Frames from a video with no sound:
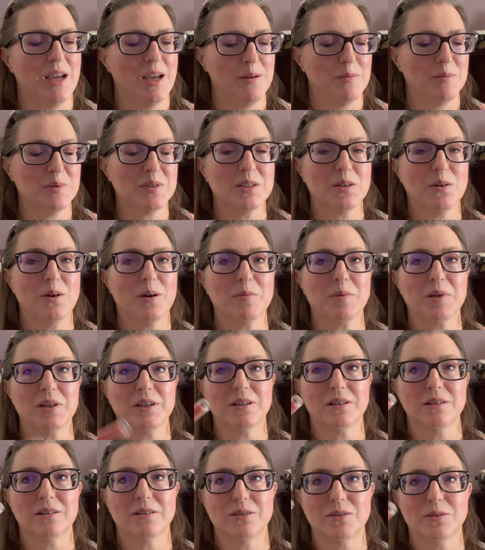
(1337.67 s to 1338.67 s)
So I'm going
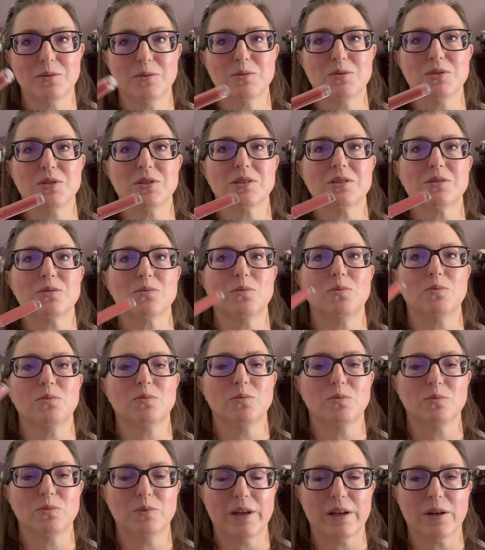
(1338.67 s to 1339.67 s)
to do just
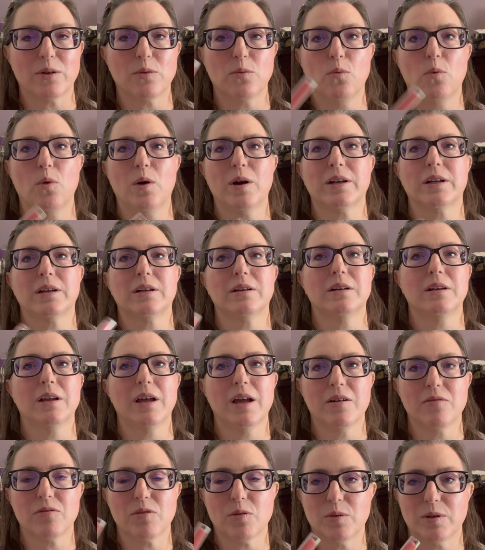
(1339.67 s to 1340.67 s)
like one
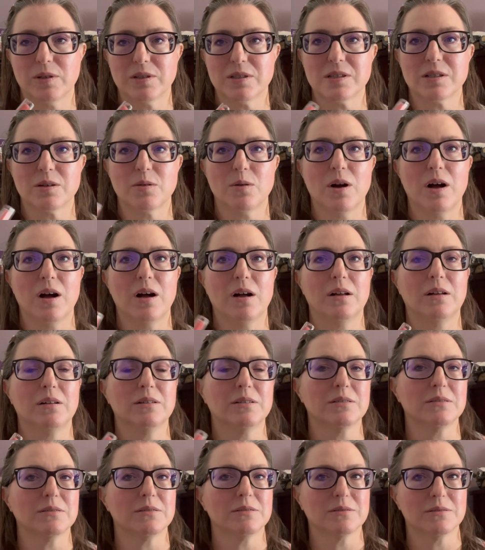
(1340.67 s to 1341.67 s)
every once in a while,
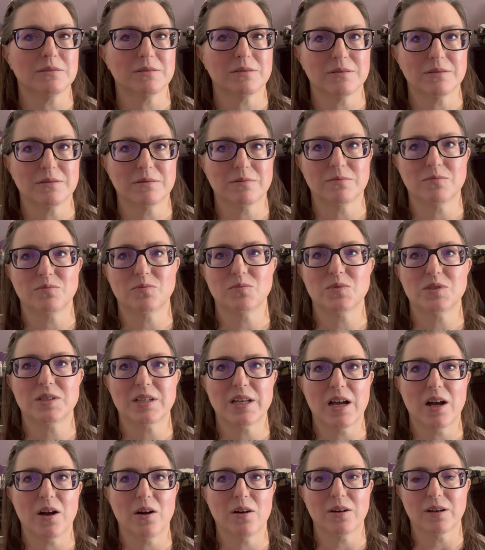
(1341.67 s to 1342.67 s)

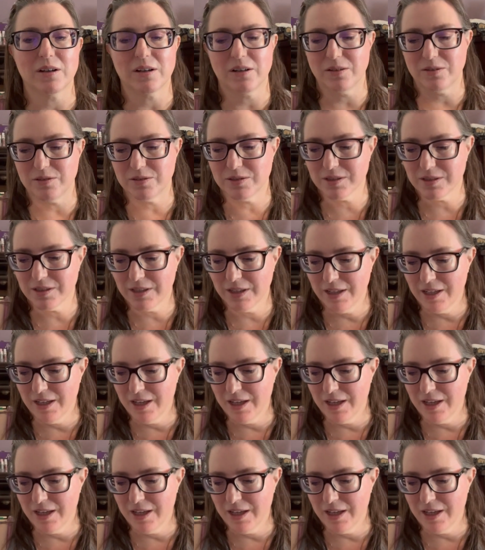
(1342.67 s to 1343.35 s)
see how it goes.